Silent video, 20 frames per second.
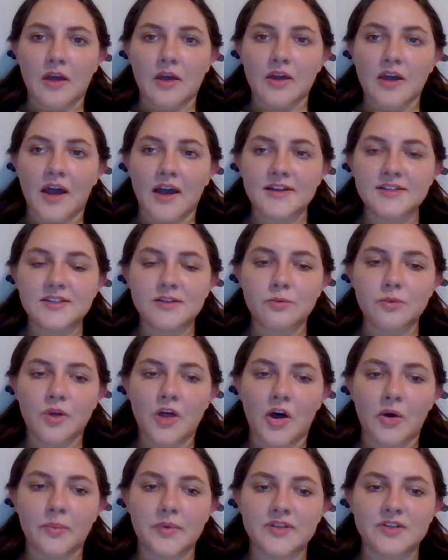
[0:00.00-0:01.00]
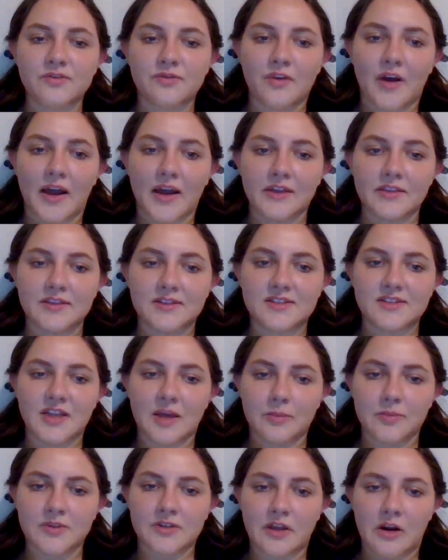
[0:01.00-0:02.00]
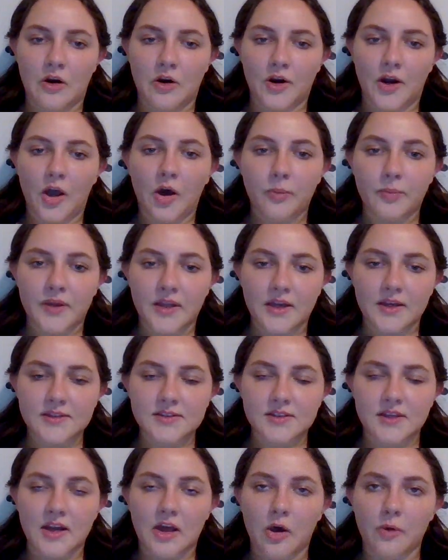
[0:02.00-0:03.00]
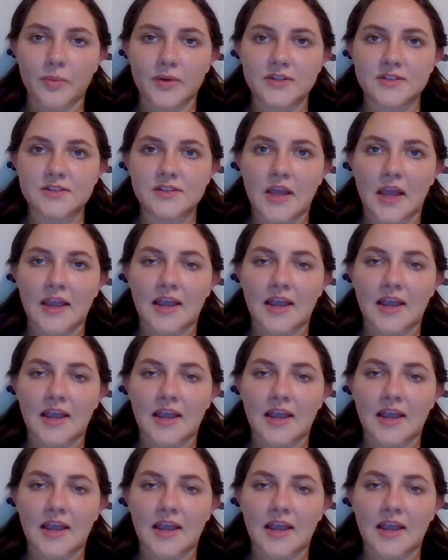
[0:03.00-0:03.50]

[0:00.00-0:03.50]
Kaizen will help us find the steps that aren't helping us and help us